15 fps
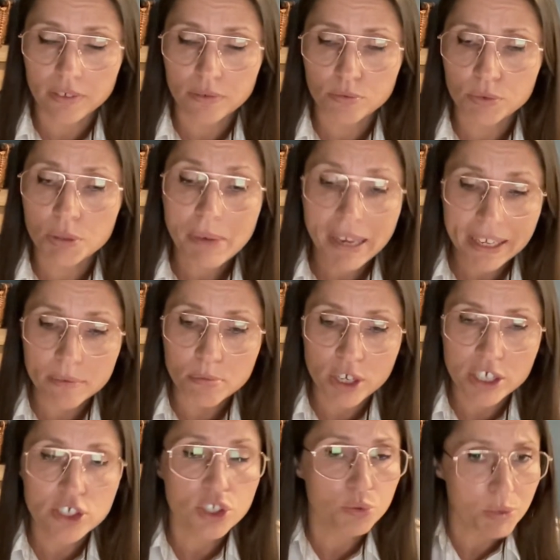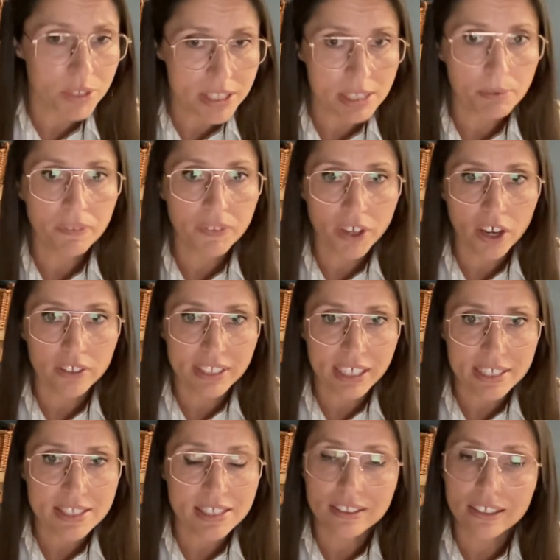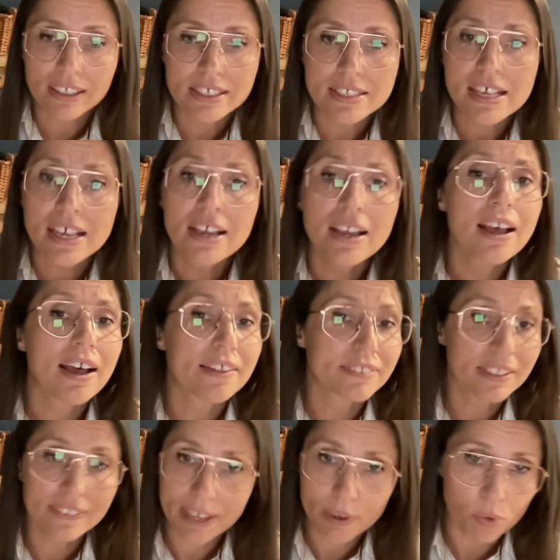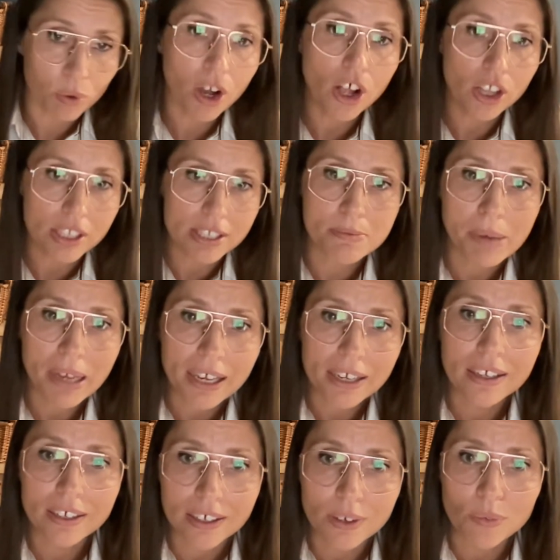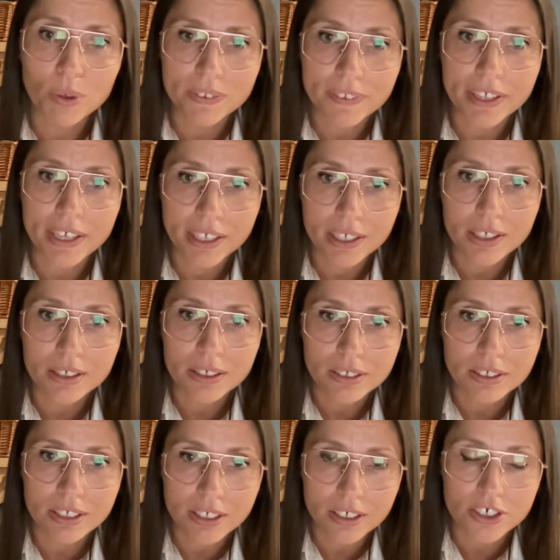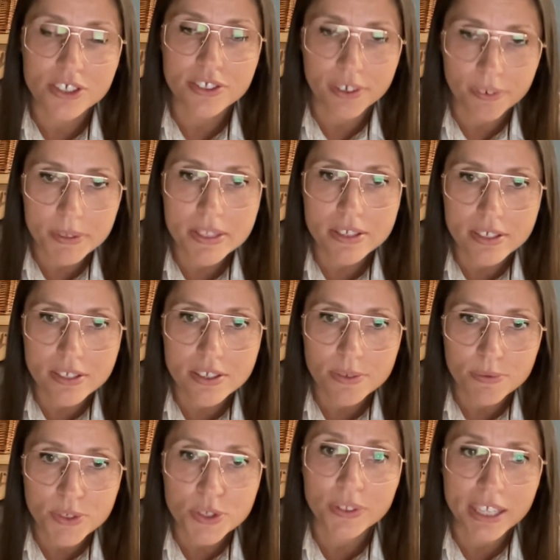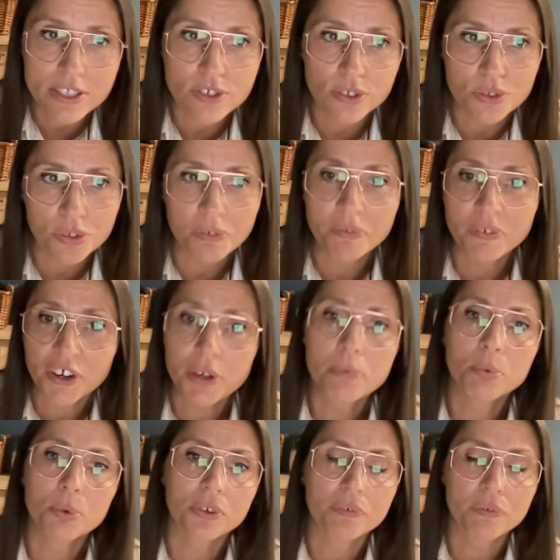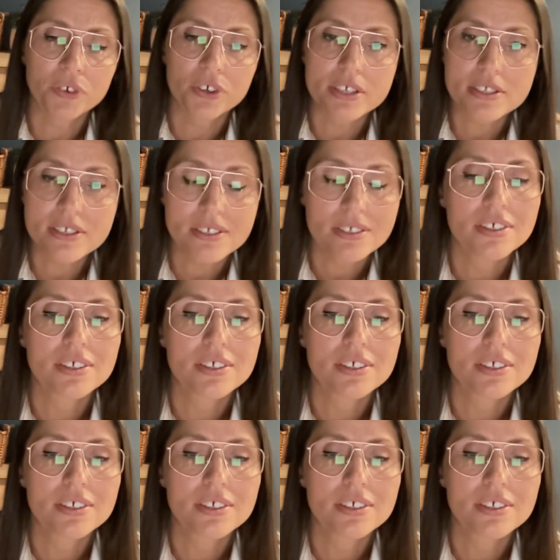we made impression with some of the contacts and the leads, and that they will call us back when they need our services. So that's also very important for us.